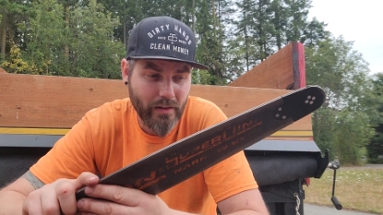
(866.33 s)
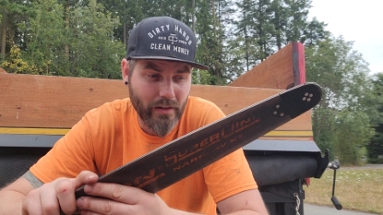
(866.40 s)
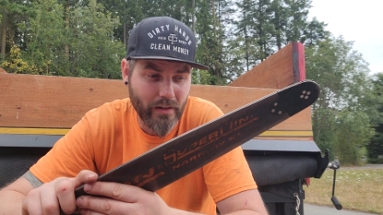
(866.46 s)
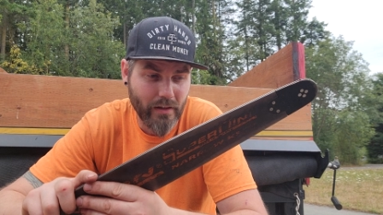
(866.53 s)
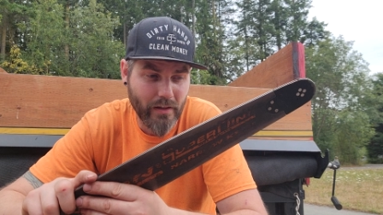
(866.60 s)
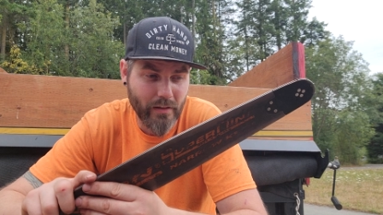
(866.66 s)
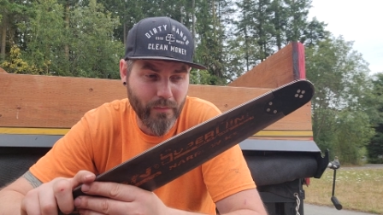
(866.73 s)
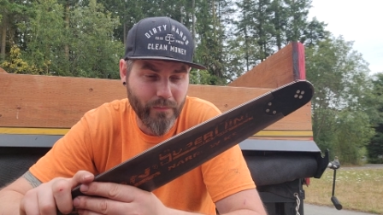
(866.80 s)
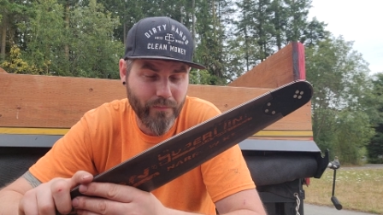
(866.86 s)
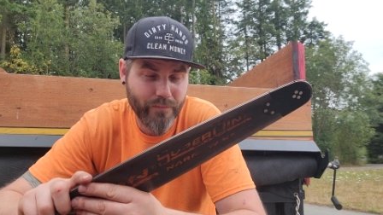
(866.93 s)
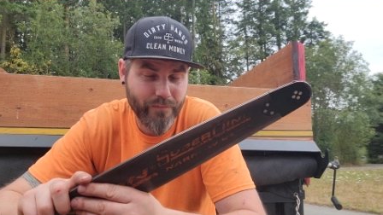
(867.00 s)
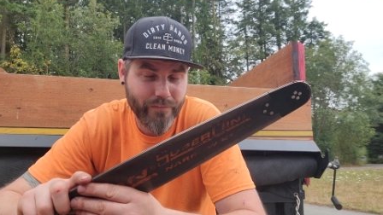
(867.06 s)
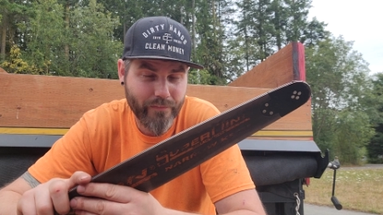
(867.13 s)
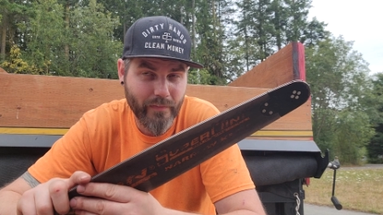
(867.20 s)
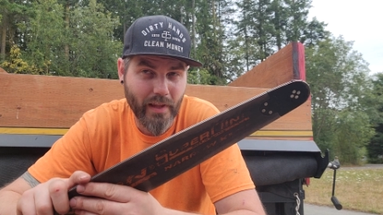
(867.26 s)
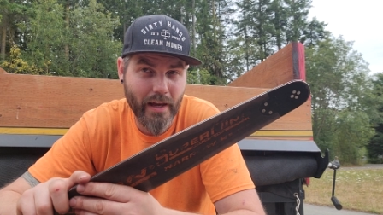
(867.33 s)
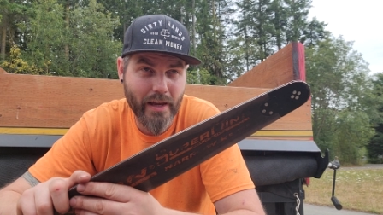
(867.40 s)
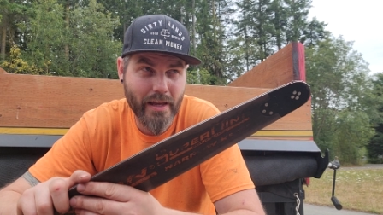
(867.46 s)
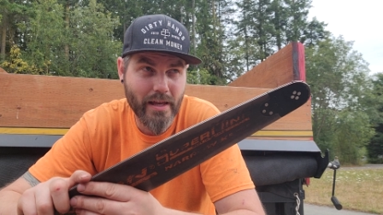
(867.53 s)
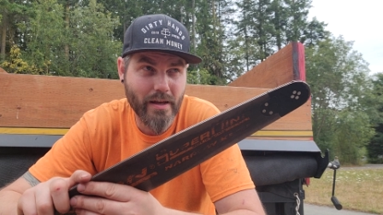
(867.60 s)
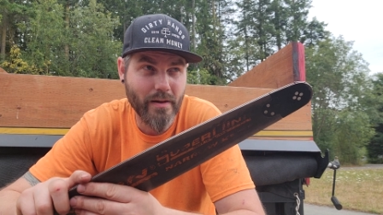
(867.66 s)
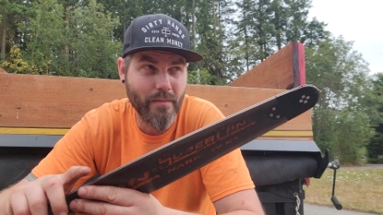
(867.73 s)
I
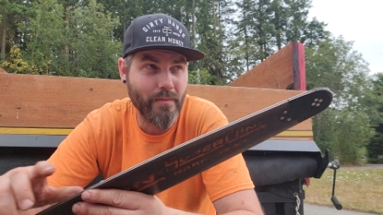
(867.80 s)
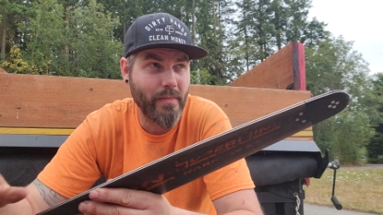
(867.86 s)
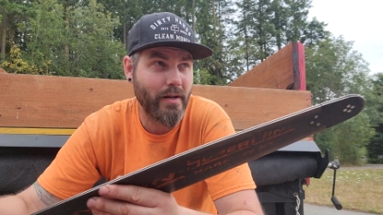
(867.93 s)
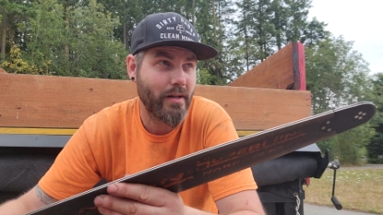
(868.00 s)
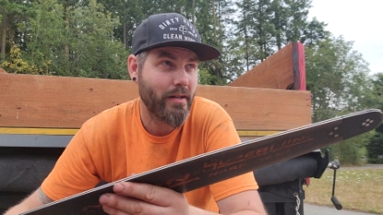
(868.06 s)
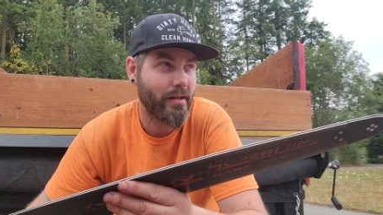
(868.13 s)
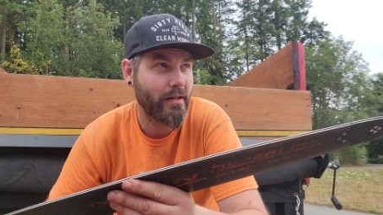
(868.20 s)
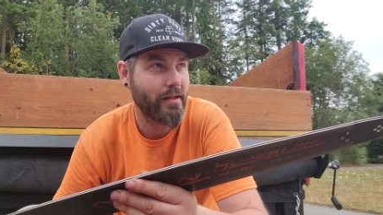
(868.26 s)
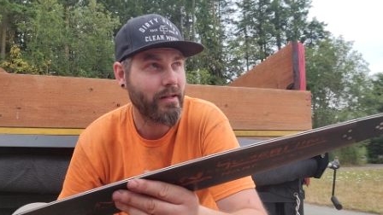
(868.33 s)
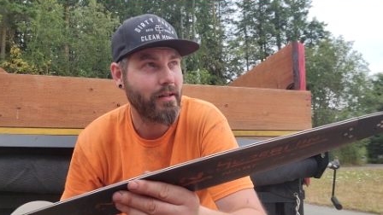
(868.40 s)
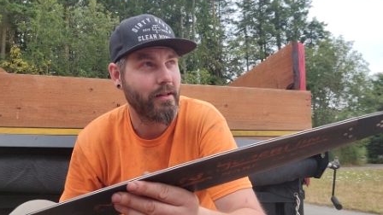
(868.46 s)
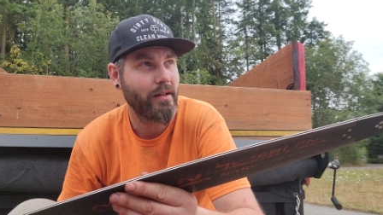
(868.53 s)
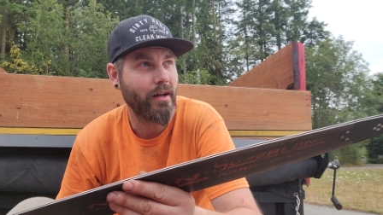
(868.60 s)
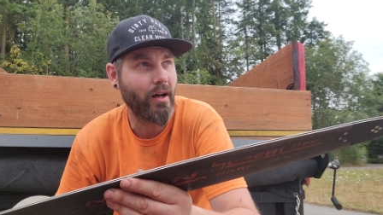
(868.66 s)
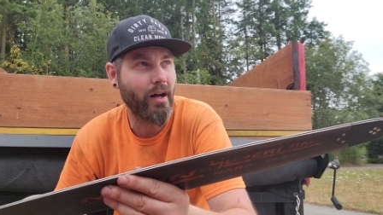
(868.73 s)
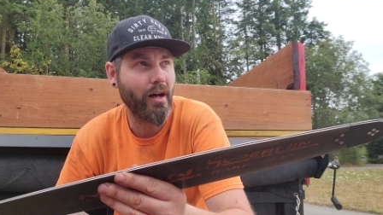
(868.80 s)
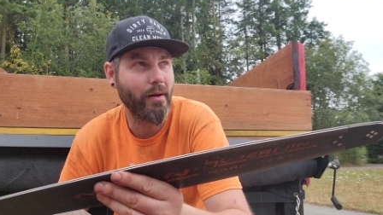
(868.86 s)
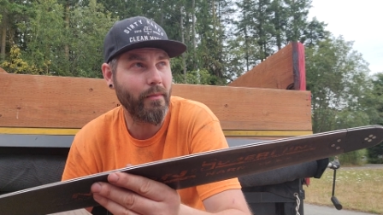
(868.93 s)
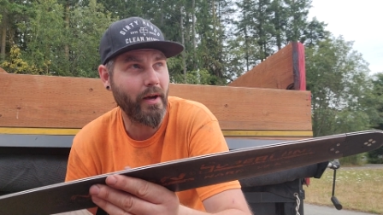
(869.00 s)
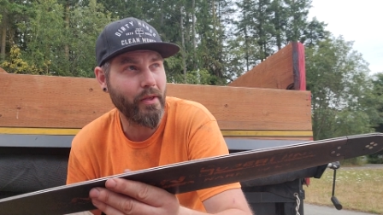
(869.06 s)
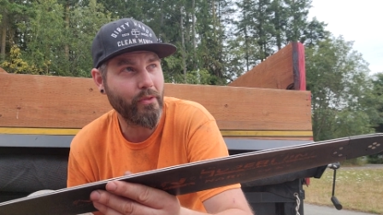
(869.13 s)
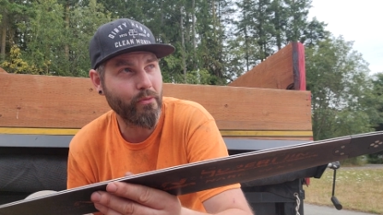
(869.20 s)
am
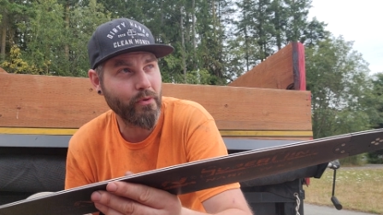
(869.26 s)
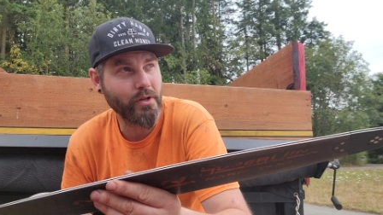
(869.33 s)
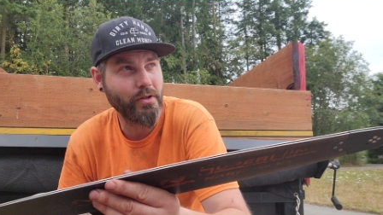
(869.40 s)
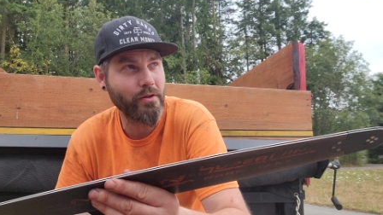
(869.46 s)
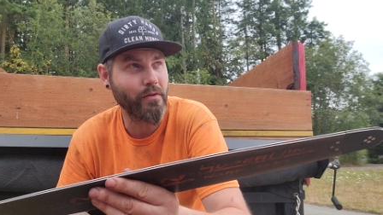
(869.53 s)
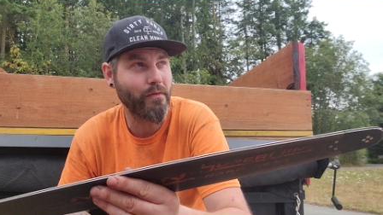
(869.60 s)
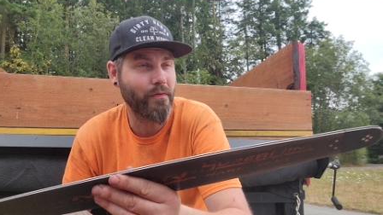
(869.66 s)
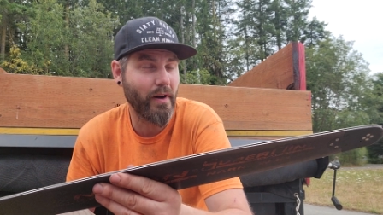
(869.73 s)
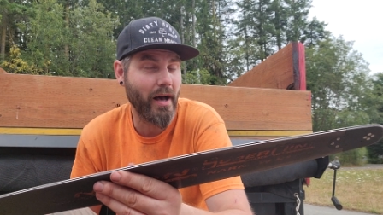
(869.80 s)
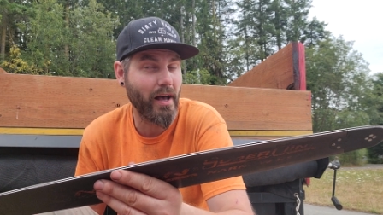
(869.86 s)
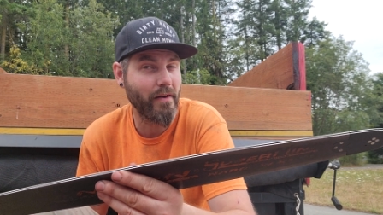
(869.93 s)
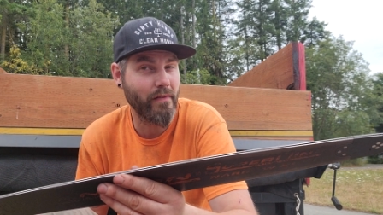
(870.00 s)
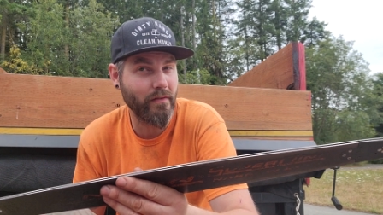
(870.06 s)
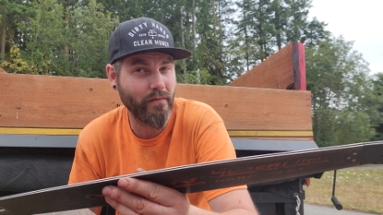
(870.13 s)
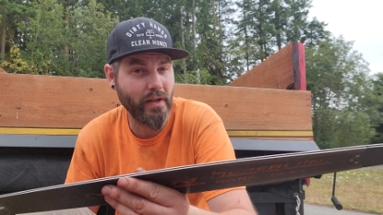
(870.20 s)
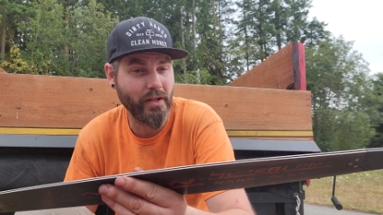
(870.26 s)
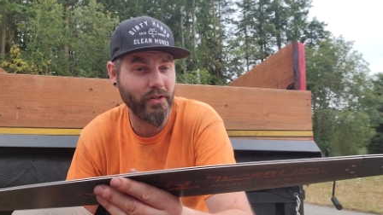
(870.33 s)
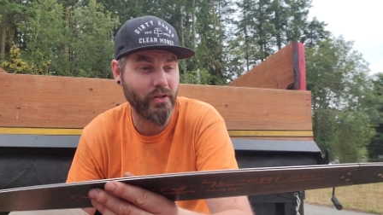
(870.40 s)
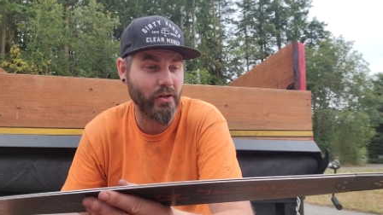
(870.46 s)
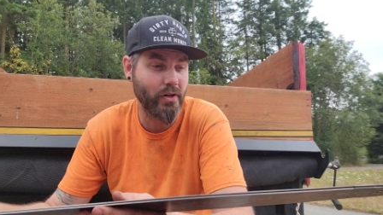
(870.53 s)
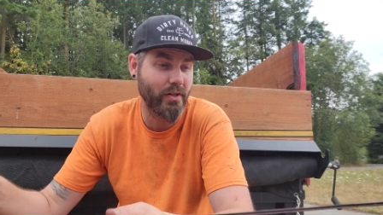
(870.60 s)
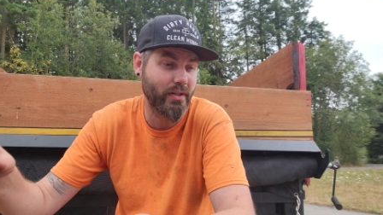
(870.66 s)
on my 325
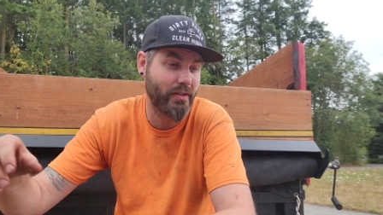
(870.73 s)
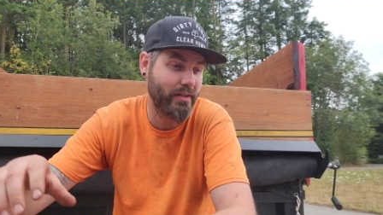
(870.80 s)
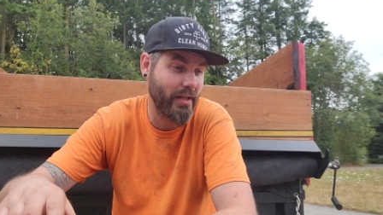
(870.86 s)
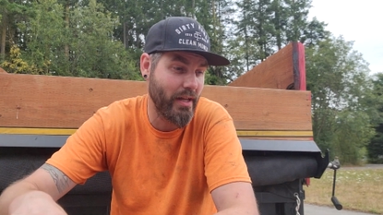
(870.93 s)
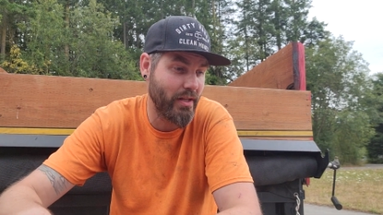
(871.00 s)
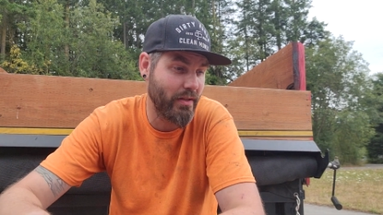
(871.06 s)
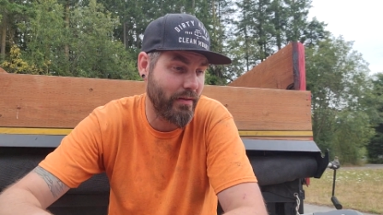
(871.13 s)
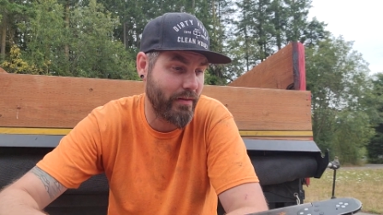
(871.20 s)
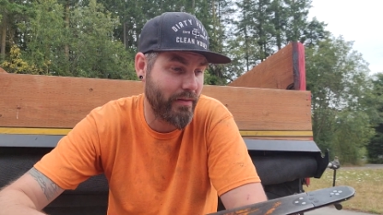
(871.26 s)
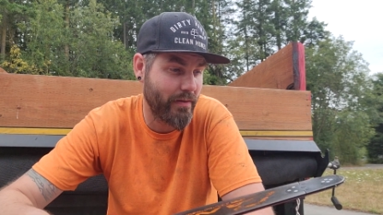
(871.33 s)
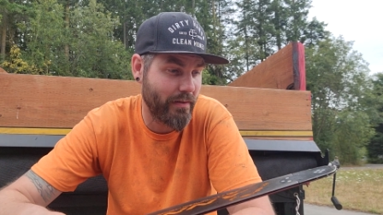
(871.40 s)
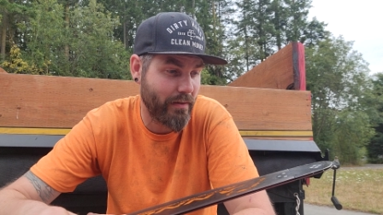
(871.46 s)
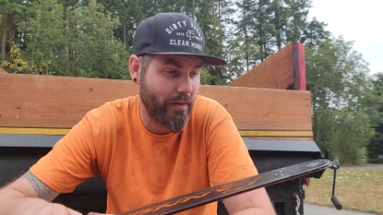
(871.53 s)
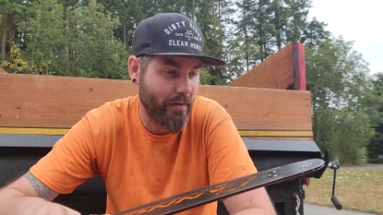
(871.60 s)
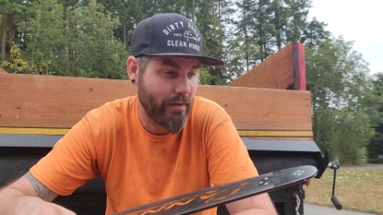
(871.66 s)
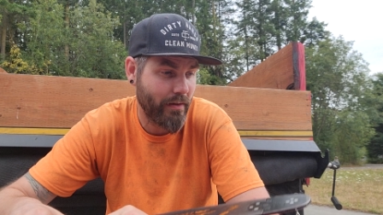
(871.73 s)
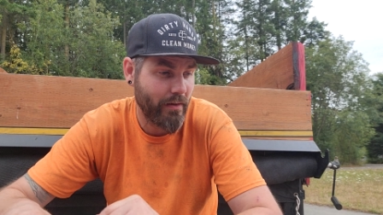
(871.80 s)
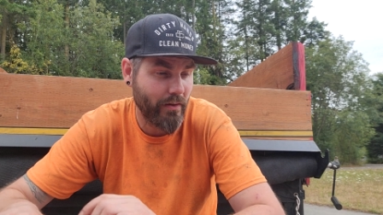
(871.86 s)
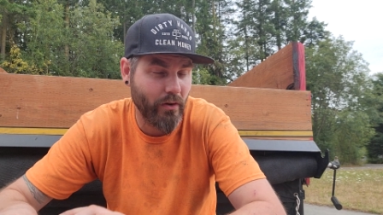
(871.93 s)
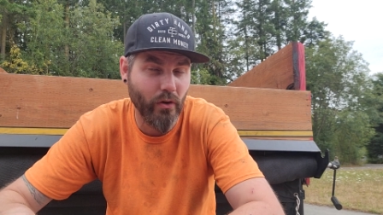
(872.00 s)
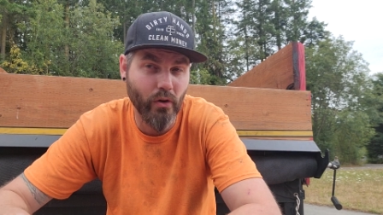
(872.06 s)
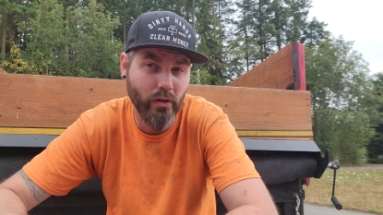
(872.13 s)
adventure since
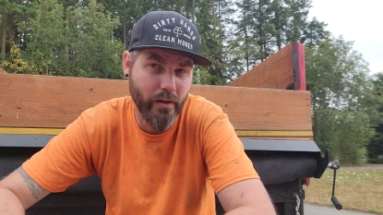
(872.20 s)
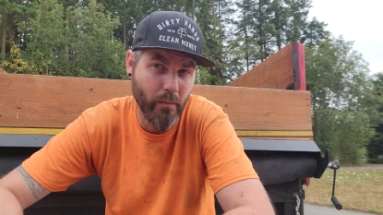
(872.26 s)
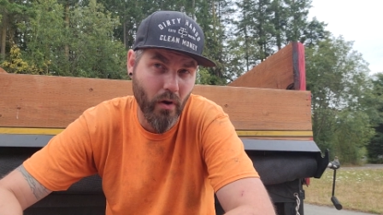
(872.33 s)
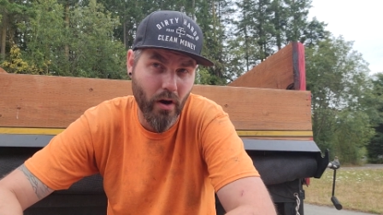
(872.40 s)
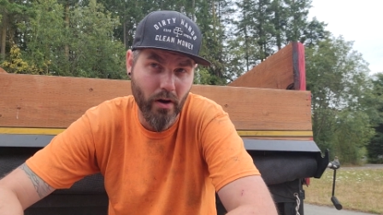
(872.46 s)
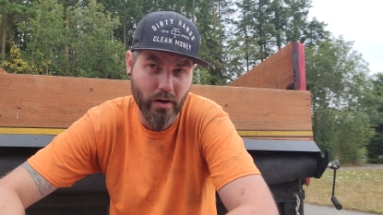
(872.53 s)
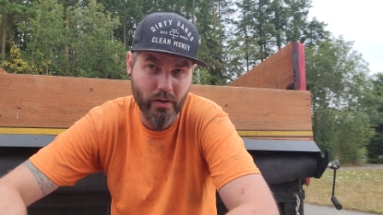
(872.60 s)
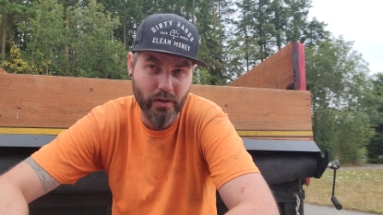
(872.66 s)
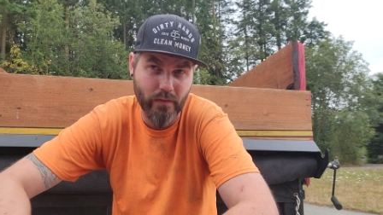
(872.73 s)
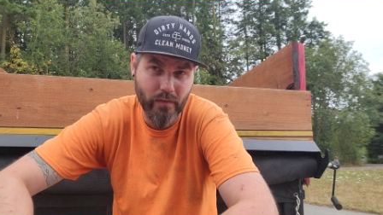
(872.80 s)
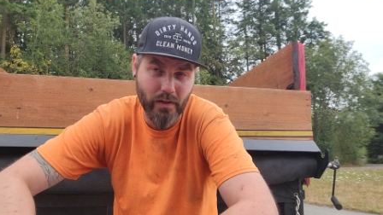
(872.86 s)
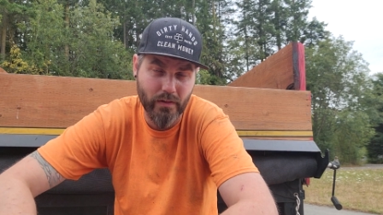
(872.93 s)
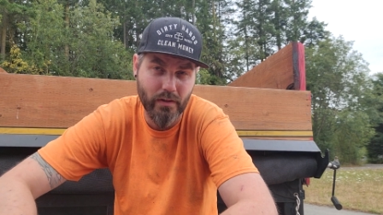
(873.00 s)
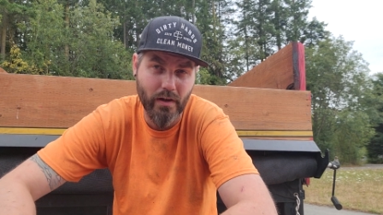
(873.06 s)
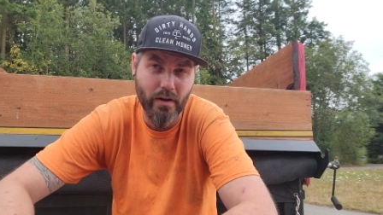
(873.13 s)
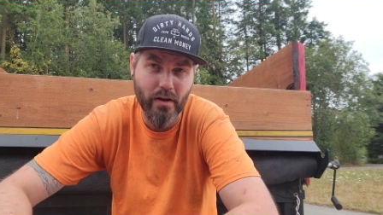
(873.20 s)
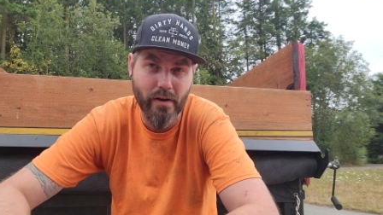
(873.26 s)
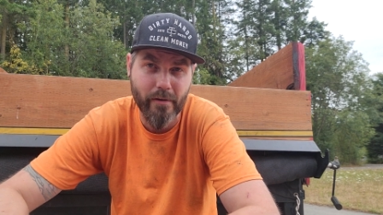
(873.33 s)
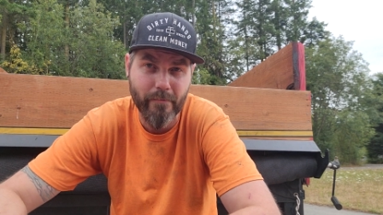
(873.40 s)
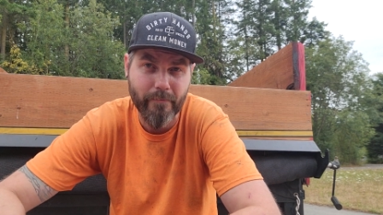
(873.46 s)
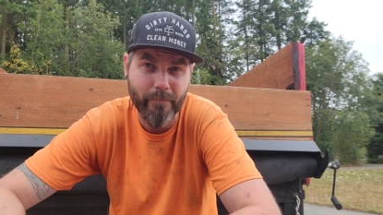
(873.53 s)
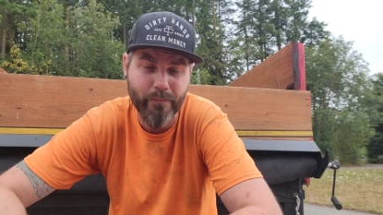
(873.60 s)
early March of this year,